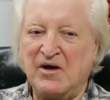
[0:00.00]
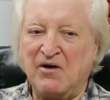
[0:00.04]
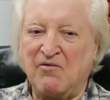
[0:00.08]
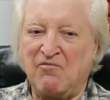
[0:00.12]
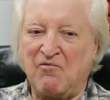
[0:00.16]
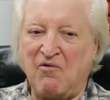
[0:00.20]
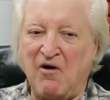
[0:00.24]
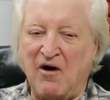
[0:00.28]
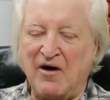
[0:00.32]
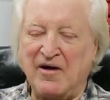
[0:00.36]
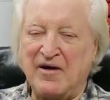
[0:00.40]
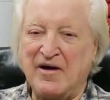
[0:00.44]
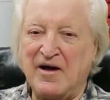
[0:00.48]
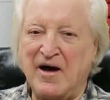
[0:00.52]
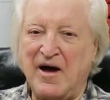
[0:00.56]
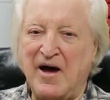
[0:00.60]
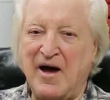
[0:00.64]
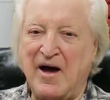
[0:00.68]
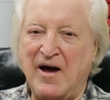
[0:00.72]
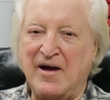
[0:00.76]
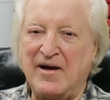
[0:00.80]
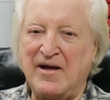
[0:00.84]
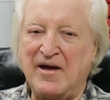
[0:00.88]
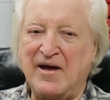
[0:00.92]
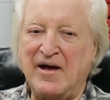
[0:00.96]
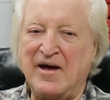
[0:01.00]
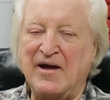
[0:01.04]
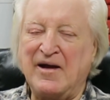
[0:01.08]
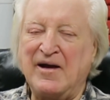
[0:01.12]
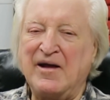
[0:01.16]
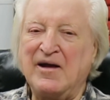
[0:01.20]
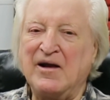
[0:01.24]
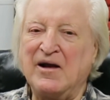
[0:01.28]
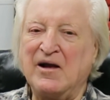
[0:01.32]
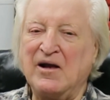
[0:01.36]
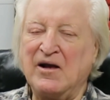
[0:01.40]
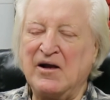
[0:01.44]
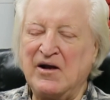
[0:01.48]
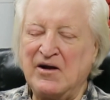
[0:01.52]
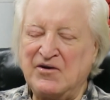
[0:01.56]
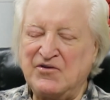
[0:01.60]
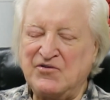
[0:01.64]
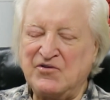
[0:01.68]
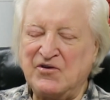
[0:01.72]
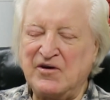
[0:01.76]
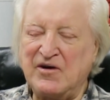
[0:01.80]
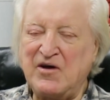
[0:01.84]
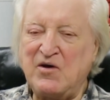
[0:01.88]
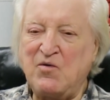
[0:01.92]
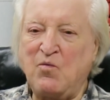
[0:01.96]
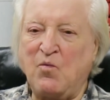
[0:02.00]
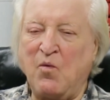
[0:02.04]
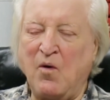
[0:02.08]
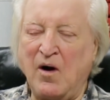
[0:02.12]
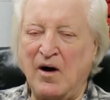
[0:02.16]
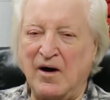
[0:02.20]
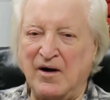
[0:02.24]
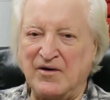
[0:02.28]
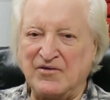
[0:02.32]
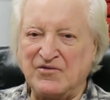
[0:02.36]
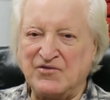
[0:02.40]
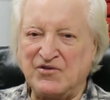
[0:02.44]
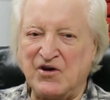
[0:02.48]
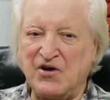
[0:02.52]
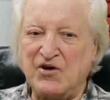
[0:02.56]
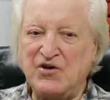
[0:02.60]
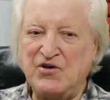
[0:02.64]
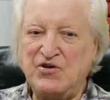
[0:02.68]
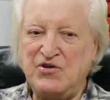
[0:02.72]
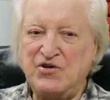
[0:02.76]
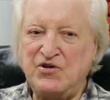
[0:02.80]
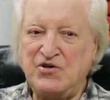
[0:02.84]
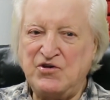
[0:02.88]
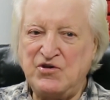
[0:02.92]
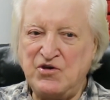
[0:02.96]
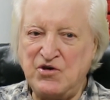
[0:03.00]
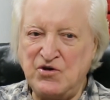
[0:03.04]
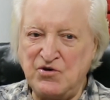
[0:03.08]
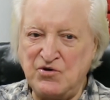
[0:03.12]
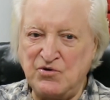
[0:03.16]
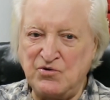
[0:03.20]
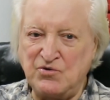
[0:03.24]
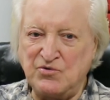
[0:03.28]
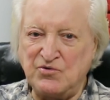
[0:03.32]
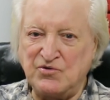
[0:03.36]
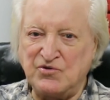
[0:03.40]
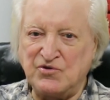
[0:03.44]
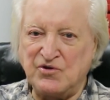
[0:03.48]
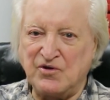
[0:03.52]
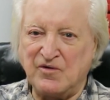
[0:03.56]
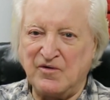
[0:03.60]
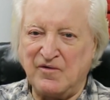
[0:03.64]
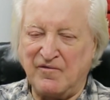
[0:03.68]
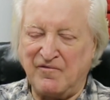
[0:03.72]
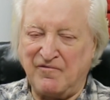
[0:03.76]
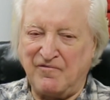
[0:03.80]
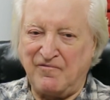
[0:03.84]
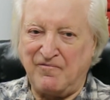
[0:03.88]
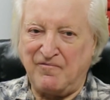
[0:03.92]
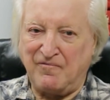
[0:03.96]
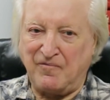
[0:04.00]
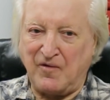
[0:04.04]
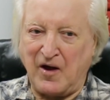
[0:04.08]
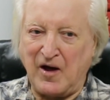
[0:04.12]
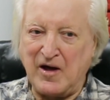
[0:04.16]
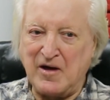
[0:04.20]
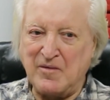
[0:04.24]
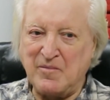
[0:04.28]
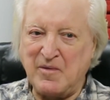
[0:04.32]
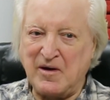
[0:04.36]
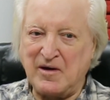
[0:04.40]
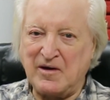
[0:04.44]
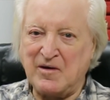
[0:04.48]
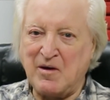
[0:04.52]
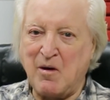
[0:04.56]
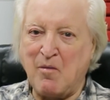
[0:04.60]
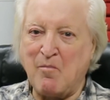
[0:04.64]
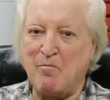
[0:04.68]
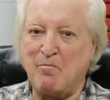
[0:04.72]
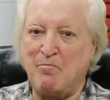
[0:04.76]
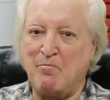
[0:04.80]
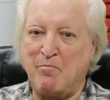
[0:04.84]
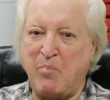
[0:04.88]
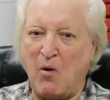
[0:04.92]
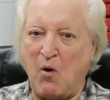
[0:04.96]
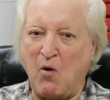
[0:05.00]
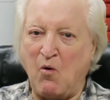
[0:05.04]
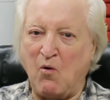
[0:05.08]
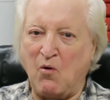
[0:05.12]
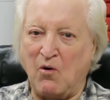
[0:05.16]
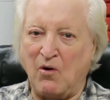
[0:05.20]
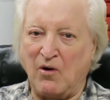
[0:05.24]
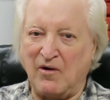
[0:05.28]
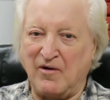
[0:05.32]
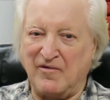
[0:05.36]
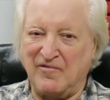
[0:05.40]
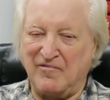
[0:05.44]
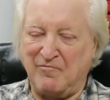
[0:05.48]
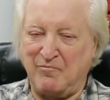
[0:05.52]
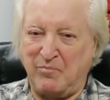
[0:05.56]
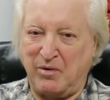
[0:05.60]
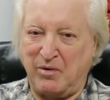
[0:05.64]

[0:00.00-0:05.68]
right? And it literally was a huge flaming ball of